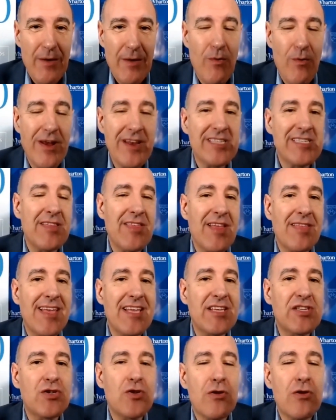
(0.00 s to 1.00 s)
What is it that
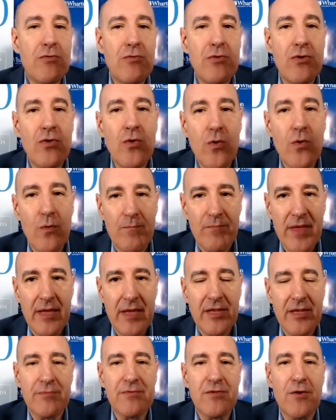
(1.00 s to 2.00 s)
they should do
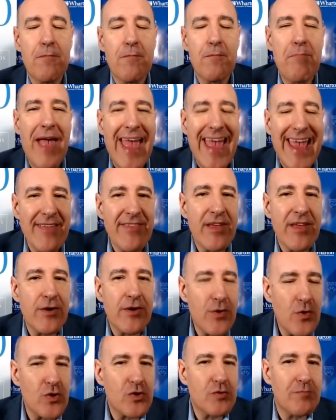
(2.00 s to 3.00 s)
in terms of paying
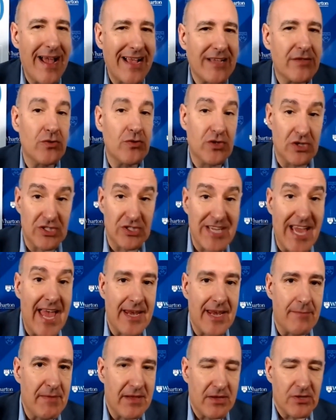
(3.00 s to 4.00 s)
their dues back to
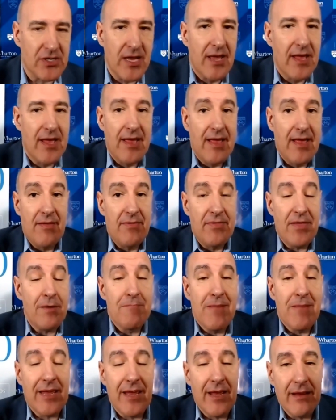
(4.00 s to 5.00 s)
society? Because
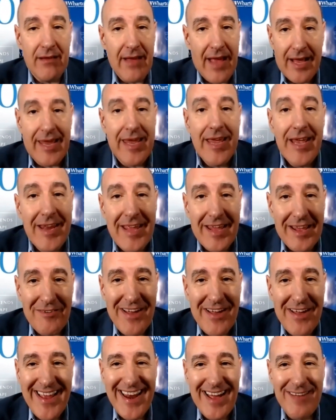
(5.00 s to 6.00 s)
they're making a
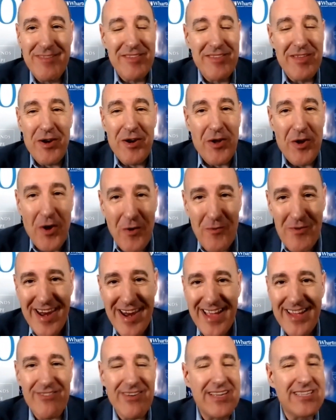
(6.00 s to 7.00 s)
killing, right? I mean, they're
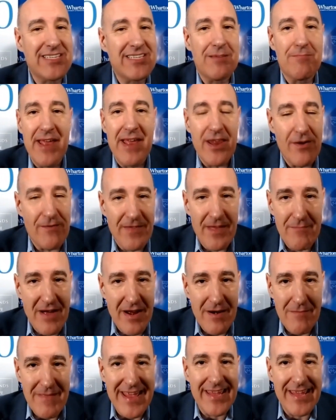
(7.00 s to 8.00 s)
growing like crazy. Many of
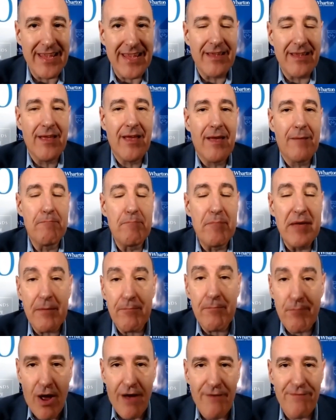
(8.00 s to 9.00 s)
them are making
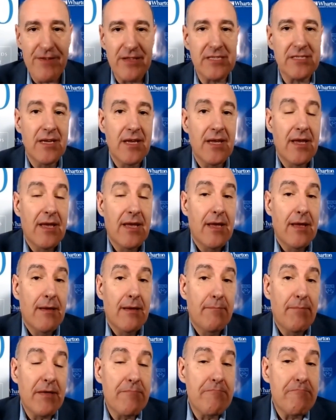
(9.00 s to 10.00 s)
big profits,
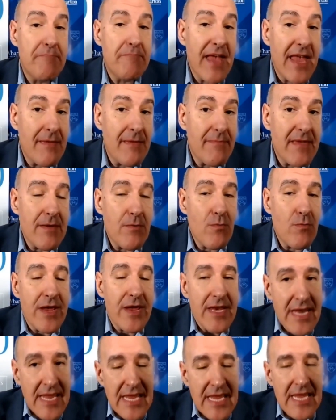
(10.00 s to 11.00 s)
but maybe
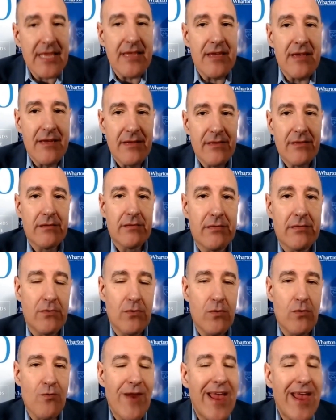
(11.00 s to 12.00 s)
we need
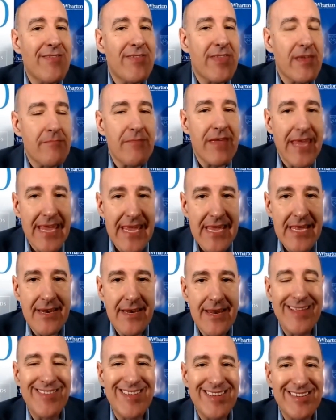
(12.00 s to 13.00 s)
to rein them
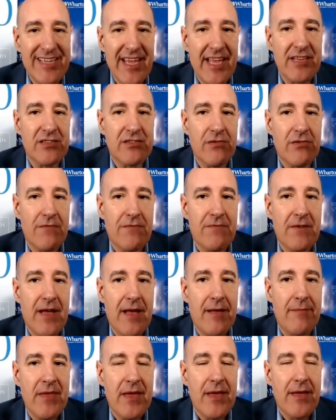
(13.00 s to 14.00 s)
in in the sense of
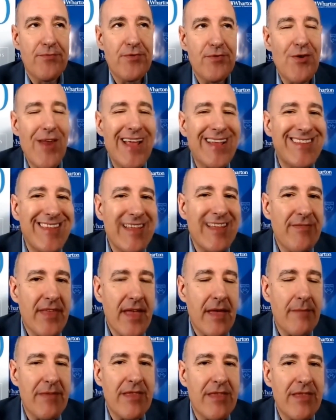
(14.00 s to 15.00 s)
uh, directing
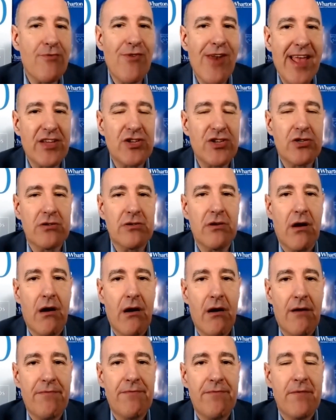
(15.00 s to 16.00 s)
them in the direction
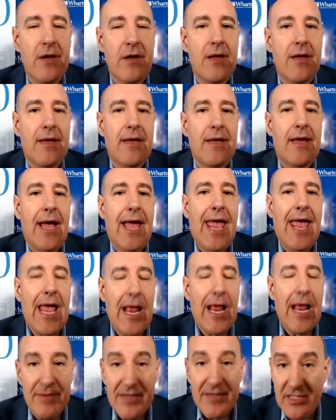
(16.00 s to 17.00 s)
of
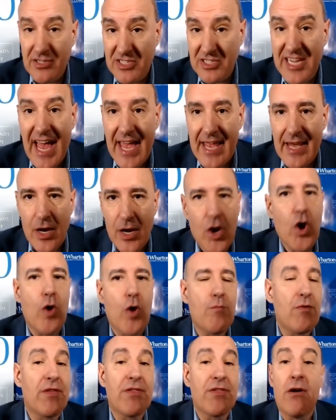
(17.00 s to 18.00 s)
helping society
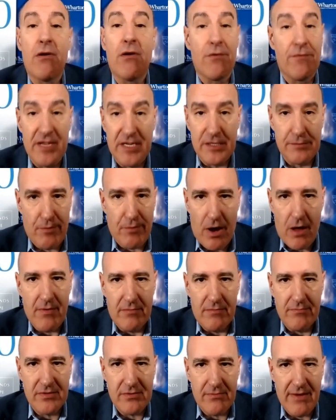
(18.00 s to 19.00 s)
cope with all of these
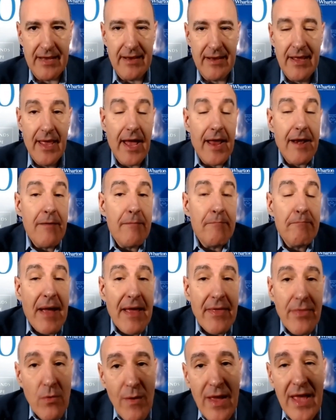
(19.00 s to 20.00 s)
problems, right? And, and
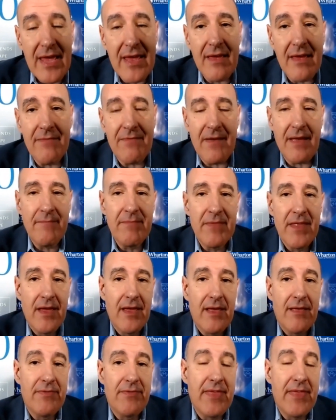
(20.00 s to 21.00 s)
by the way, if uh,
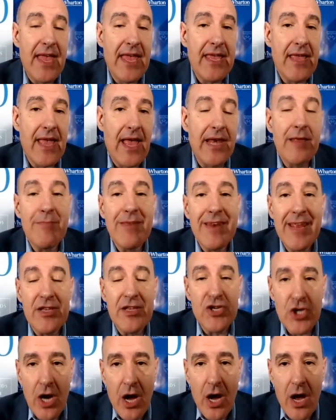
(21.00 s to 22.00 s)
they
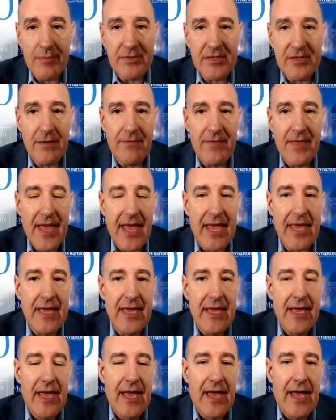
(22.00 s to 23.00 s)
eliminate jobs, if
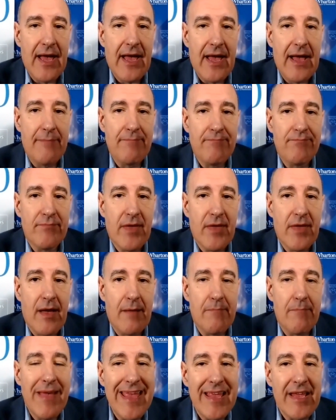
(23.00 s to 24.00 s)
they um,
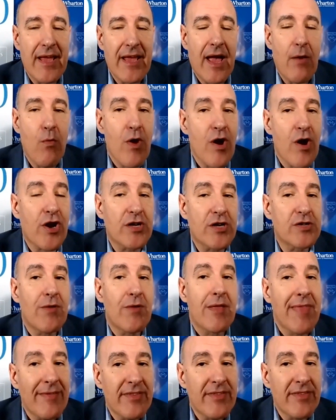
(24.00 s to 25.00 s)
uh, make uh,
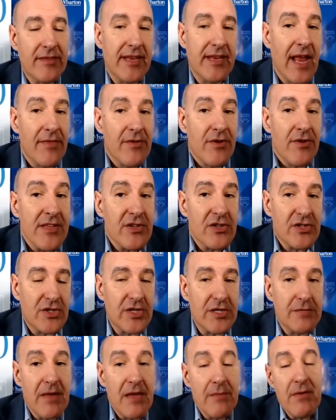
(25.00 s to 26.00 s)
workers redundant in other
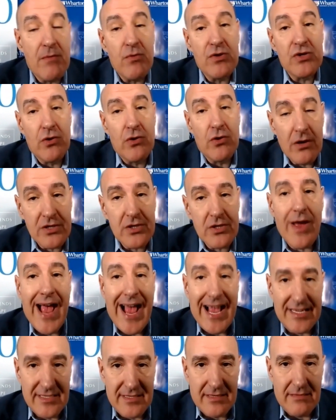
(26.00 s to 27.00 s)
industries, maybe we should also
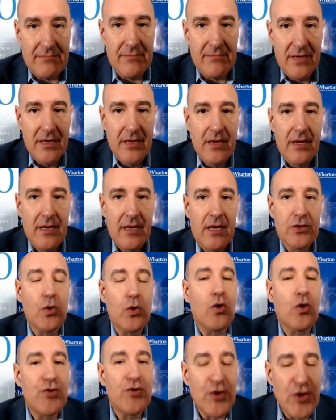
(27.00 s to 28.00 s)
ask them
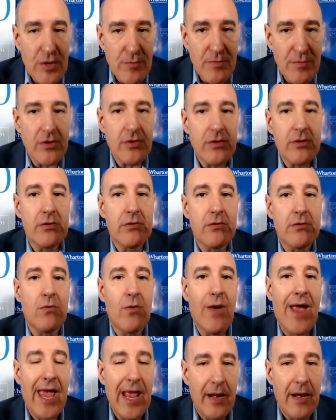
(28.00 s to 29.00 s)
to contribute
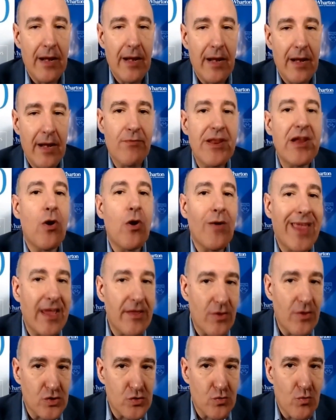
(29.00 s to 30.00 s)
to helping
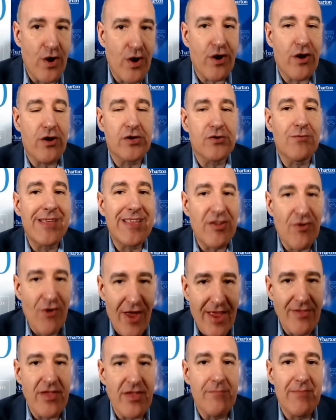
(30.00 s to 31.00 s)
relocate those workers,
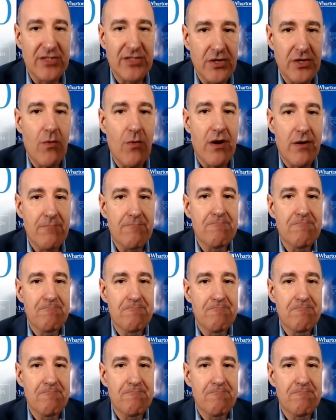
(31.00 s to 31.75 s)
retrain them, and so on.